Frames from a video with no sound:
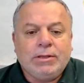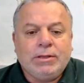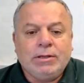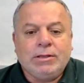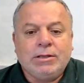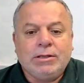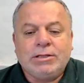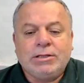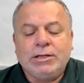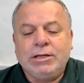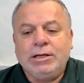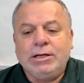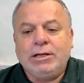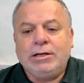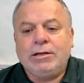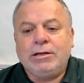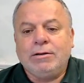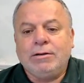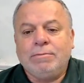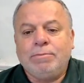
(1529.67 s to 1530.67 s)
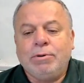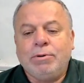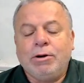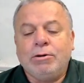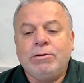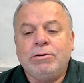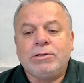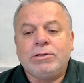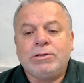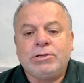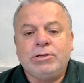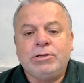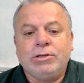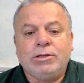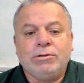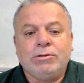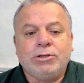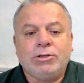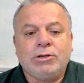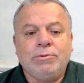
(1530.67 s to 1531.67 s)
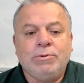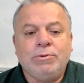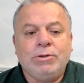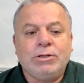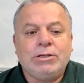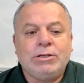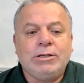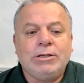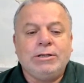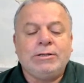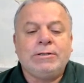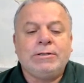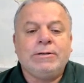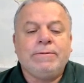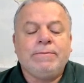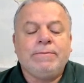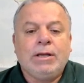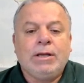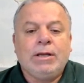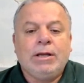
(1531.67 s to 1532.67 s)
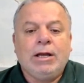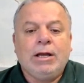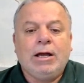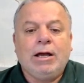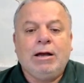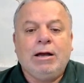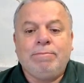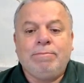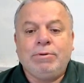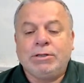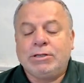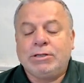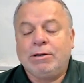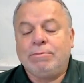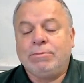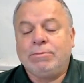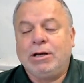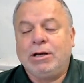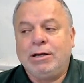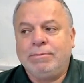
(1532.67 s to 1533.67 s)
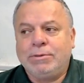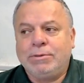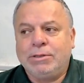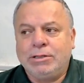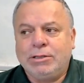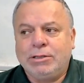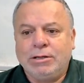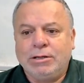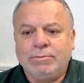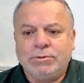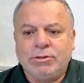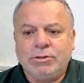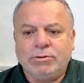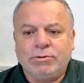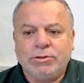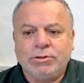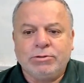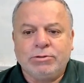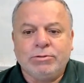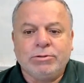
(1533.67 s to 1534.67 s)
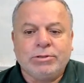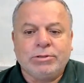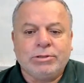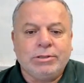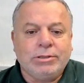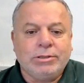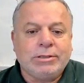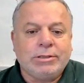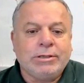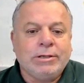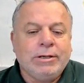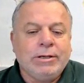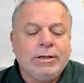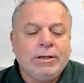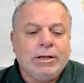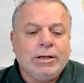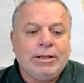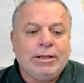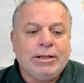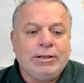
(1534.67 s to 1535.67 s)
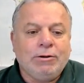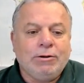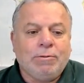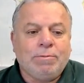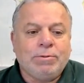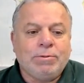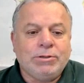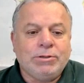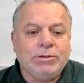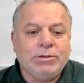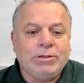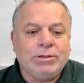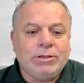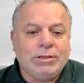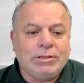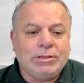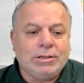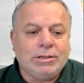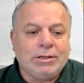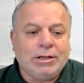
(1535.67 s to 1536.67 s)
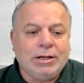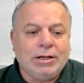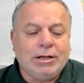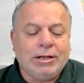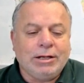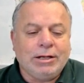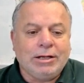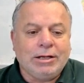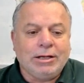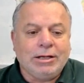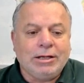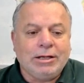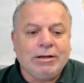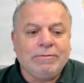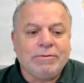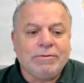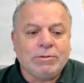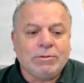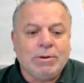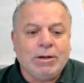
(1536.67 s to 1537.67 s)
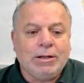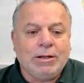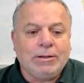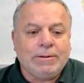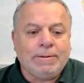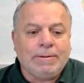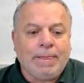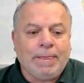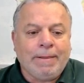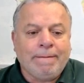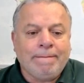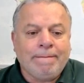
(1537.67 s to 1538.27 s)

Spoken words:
that the sea can pose to those communities, but sometimes in terms of the resources and the opportunities that it can give as well.